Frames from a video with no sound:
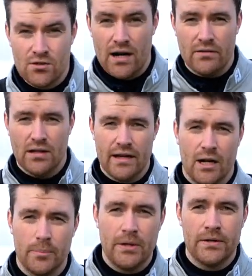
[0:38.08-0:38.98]
driver
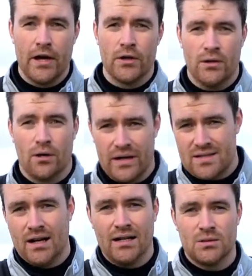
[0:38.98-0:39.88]
lineup. Now, I'll get
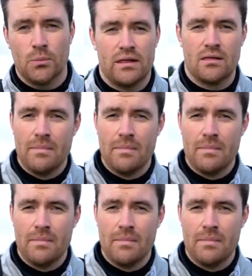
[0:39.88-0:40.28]
started with the